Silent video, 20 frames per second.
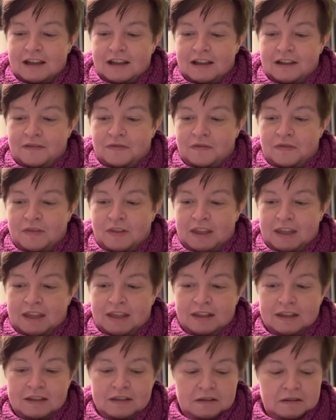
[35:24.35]
I
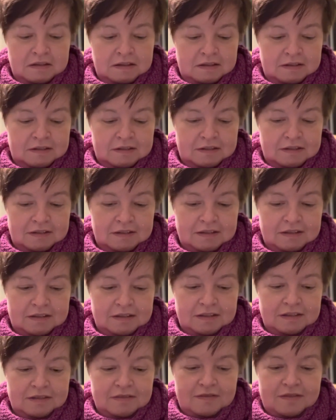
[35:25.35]
think
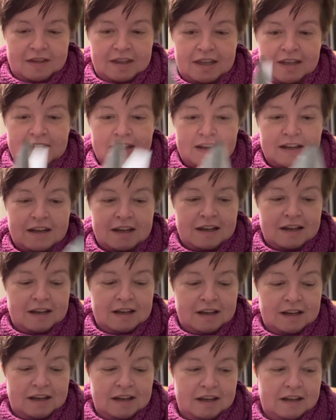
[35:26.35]
that
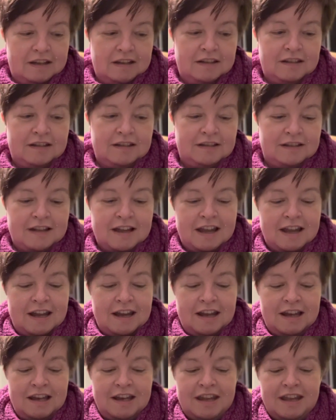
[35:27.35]
I can
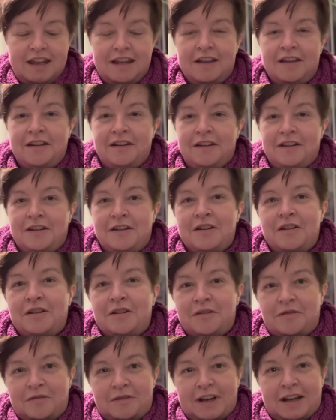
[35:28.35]
highly
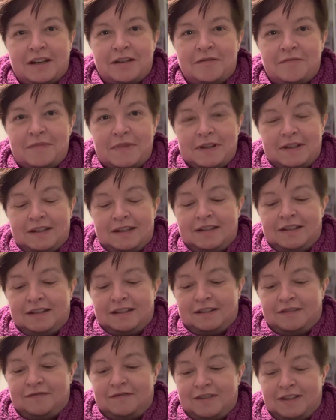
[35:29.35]
recommend
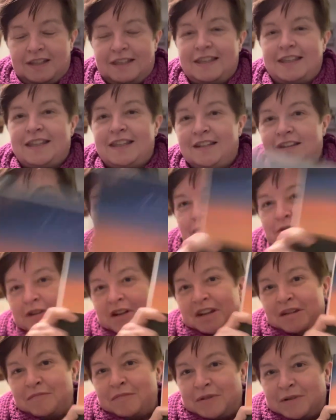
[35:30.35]
this
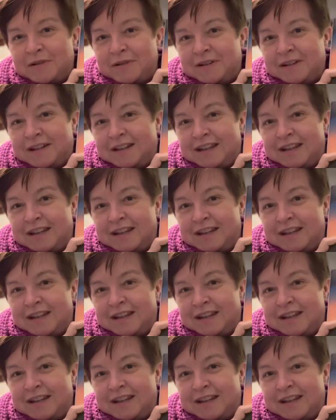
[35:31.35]
cooking book.